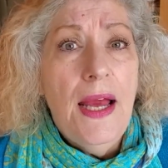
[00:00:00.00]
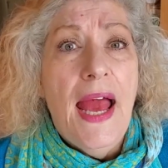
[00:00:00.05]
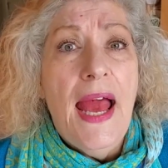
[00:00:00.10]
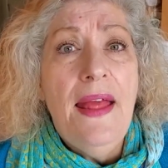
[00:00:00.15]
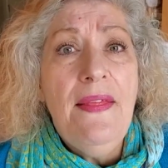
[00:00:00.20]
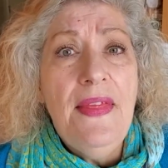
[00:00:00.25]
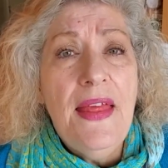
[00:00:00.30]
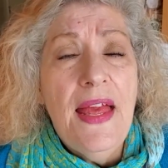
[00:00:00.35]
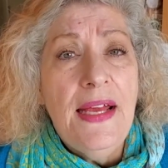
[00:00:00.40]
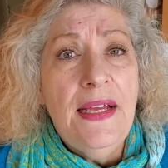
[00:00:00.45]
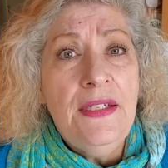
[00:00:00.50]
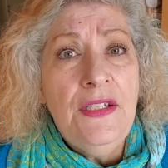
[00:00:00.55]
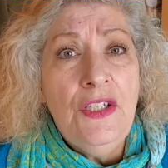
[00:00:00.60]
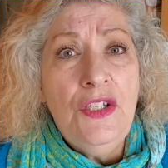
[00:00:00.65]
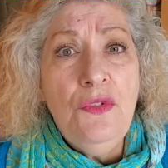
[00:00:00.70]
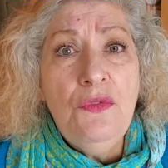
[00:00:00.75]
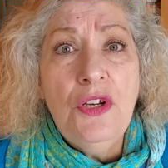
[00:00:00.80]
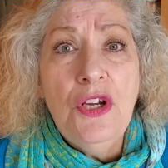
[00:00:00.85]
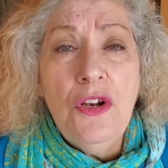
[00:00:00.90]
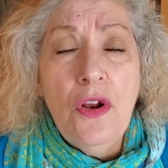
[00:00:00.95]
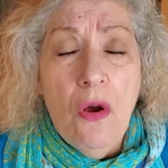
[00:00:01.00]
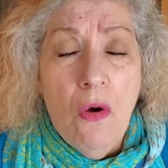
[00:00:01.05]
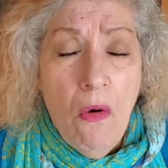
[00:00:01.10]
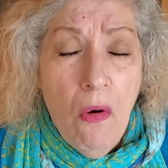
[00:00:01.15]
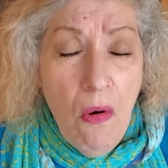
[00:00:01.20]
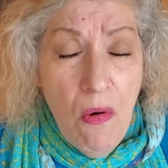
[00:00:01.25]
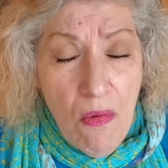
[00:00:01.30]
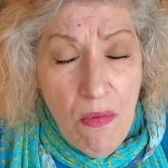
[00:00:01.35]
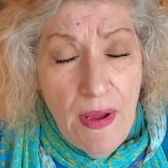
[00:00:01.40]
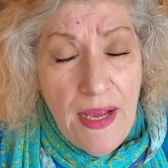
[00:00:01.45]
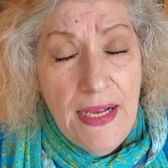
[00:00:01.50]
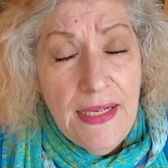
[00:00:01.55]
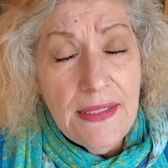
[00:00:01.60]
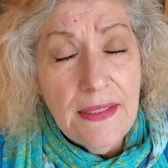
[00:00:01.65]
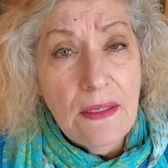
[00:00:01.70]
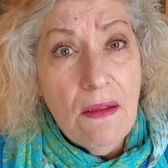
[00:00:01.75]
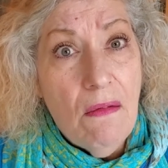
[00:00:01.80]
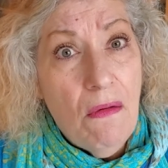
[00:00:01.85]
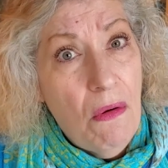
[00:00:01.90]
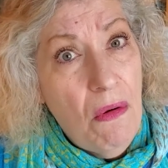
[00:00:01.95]
And then you can
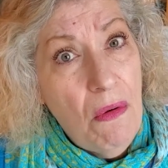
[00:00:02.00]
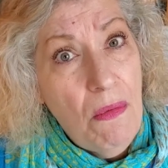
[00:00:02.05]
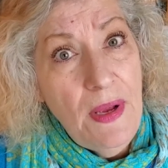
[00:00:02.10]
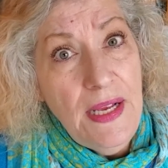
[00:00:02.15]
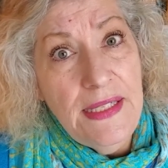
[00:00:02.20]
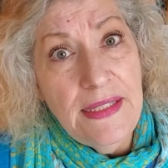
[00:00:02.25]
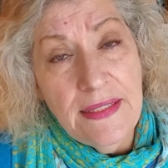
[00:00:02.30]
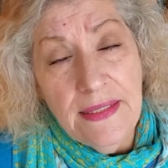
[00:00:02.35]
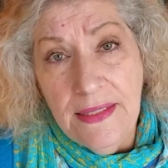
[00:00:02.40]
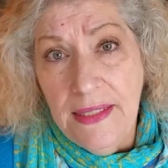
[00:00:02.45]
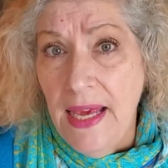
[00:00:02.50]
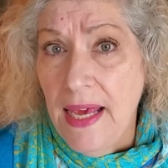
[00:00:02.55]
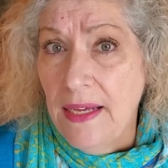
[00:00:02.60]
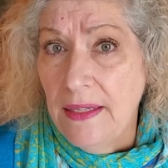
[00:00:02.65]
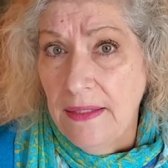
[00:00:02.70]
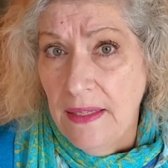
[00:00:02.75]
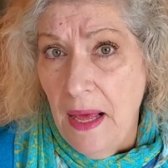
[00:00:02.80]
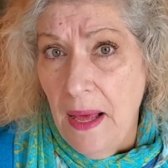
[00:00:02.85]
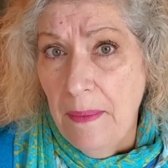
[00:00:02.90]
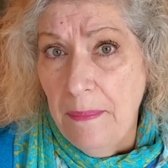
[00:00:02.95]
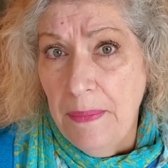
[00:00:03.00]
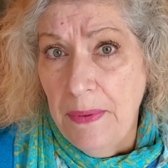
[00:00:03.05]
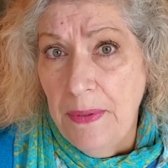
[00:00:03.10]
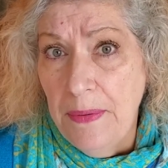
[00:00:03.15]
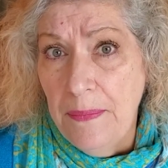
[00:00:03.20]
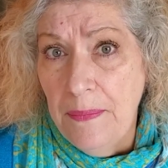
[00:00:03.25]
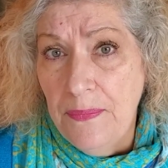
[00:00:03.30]
always scale up.